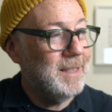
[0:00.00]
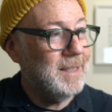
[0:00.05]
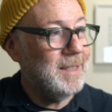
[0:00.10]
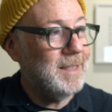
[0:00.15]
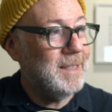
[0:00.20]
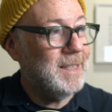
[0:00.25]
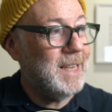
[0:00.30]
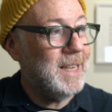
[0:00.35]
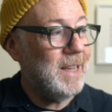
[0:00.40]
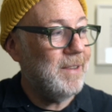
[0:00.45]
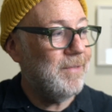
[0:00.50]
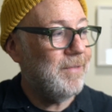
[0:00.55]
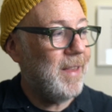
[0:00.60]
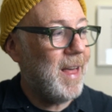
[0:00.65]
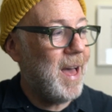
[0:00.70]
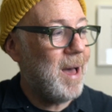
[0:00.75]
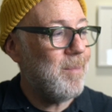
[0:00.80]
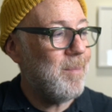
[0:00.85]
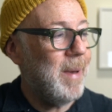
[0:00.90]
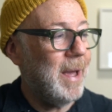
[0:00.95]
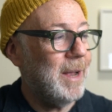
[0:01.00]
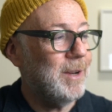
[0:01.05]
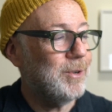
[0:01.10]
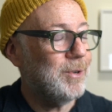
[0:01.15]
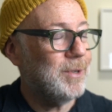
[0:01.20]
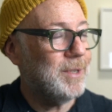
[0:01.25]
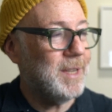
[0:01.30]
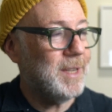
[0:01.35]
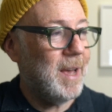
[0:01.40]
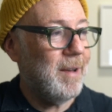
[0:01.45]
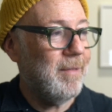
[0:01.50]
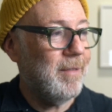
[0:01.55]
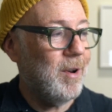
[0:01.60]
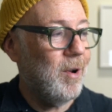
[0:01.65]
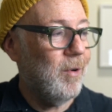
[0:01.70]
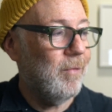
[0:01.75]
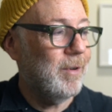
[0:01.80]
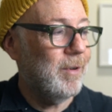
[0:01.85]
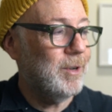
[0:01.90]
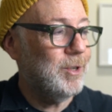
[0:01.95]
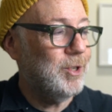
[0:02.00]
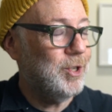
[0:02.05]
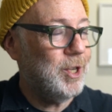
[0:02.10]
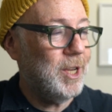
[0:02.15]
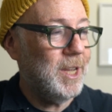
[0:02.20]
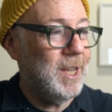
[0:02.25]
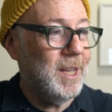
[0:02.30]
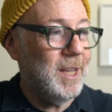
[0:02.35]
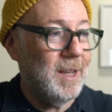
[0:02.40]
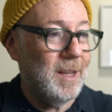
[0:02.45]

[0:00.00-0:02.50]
D flat major 7 over G,